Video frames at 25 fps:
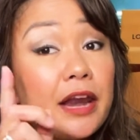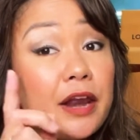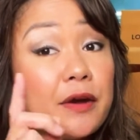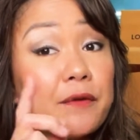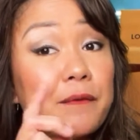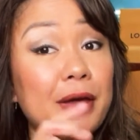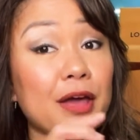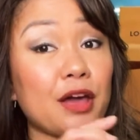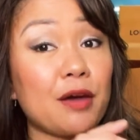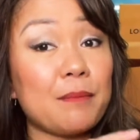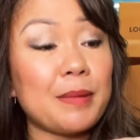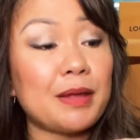
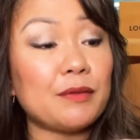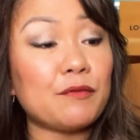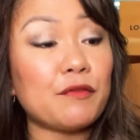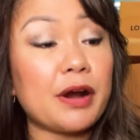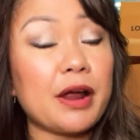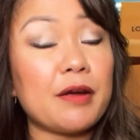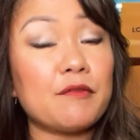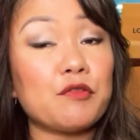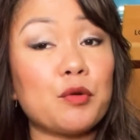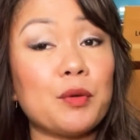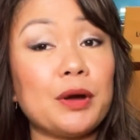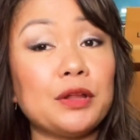recommend for
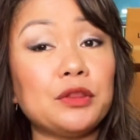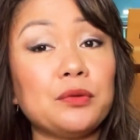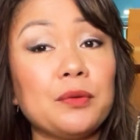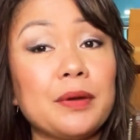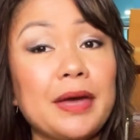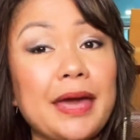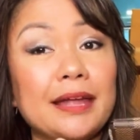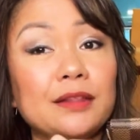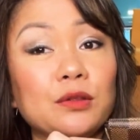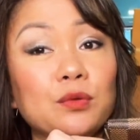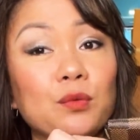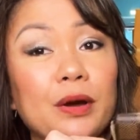everyone to
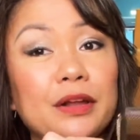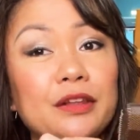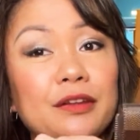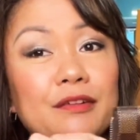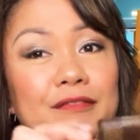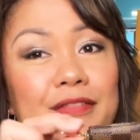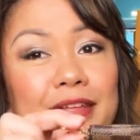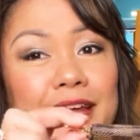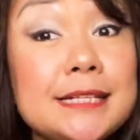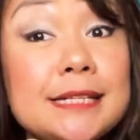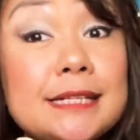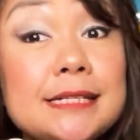get one of this.